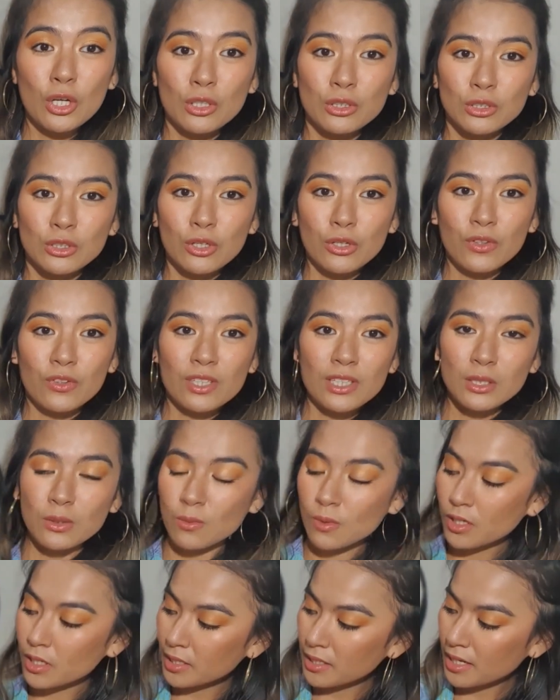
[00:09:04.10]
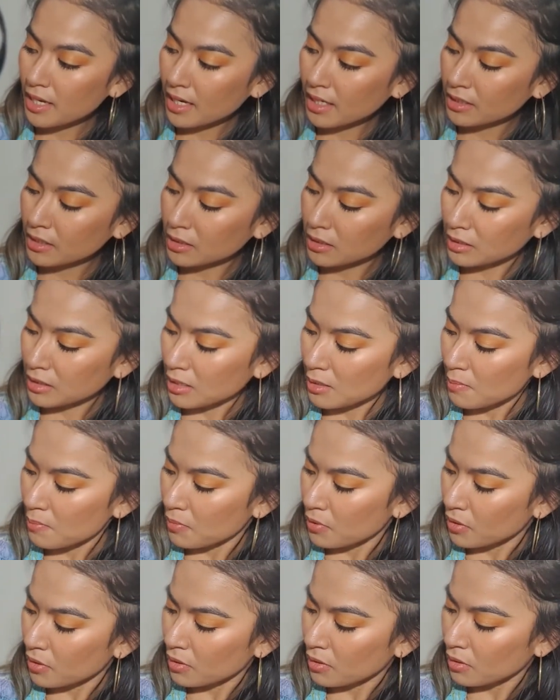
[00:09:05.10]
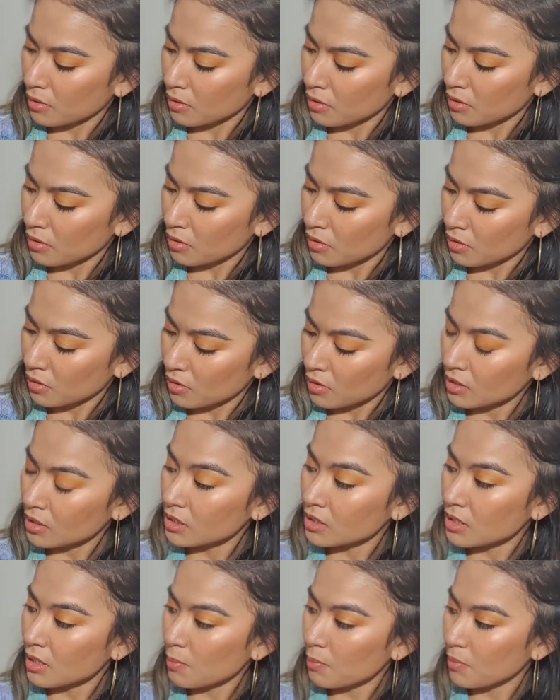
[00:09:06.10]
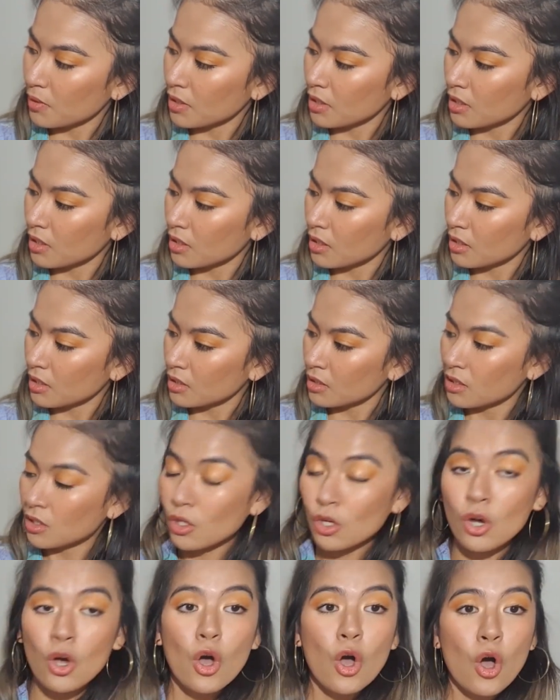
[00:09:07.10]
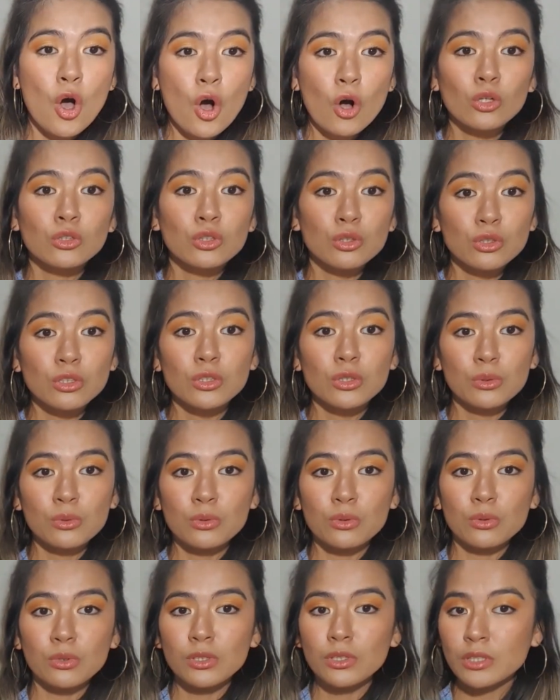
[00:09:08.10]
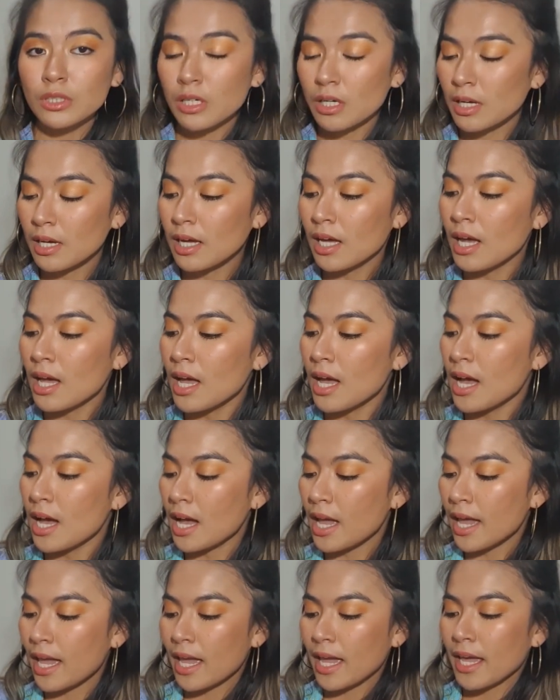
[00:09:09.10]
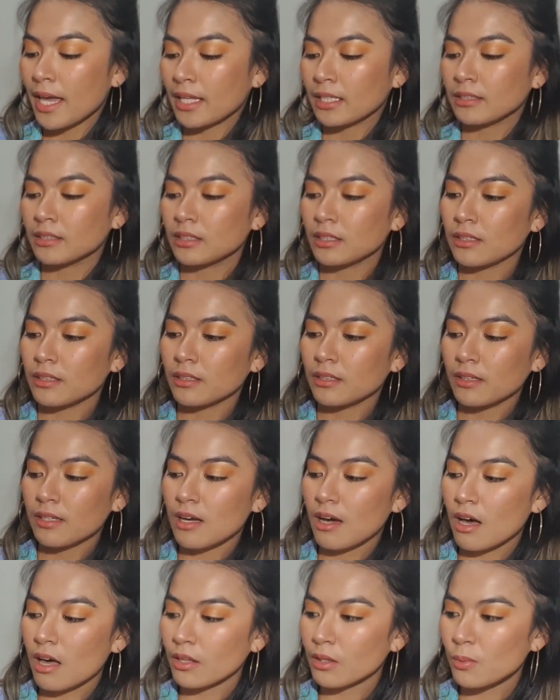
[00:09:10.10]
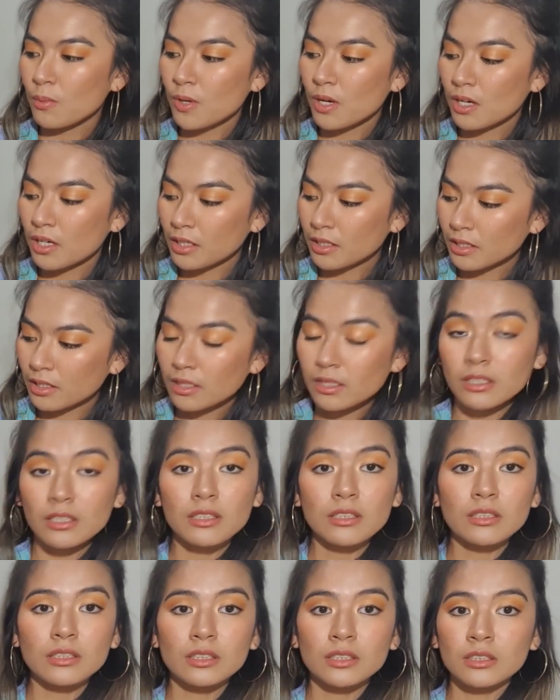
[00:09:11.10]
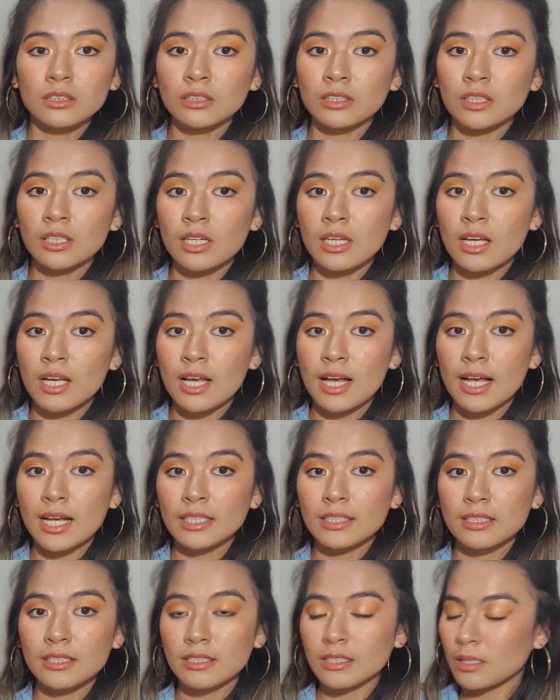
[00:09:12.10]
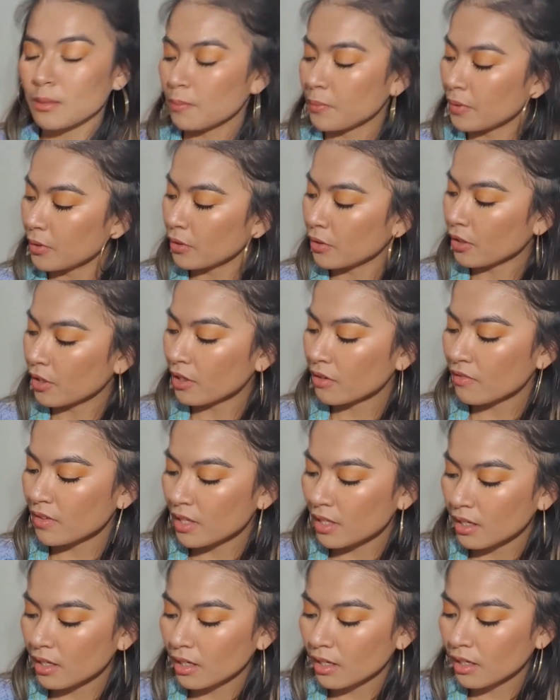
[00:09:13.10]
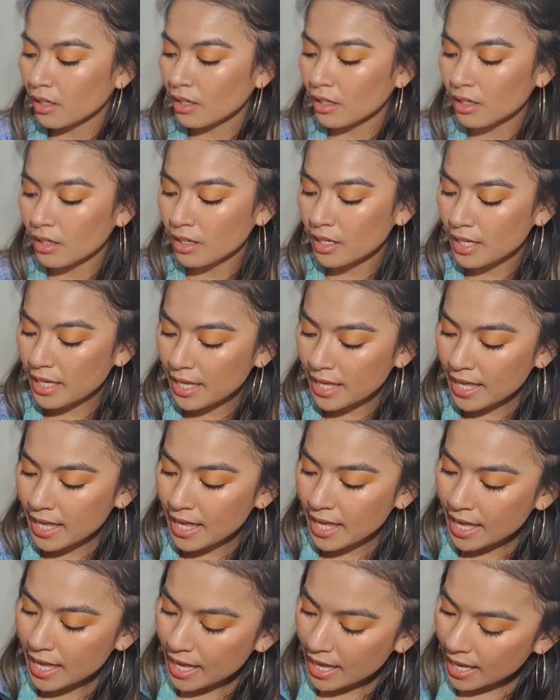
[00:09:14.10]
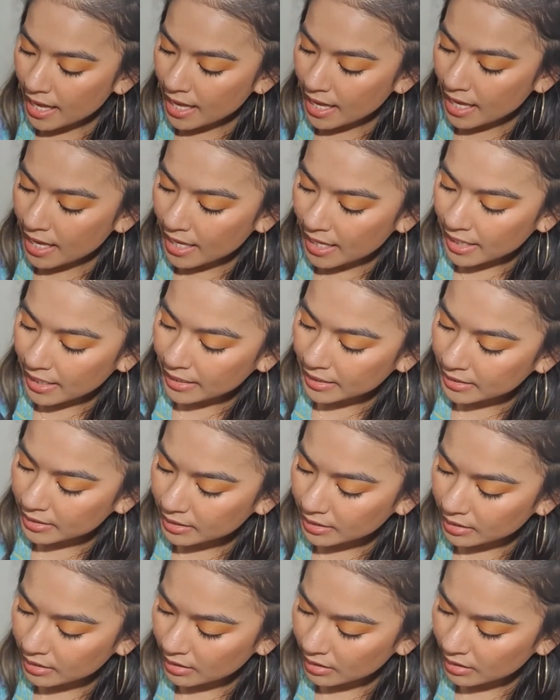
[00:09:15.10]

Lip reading: So this one has a zip. The zip is also still good, and the other one has a zip over there. And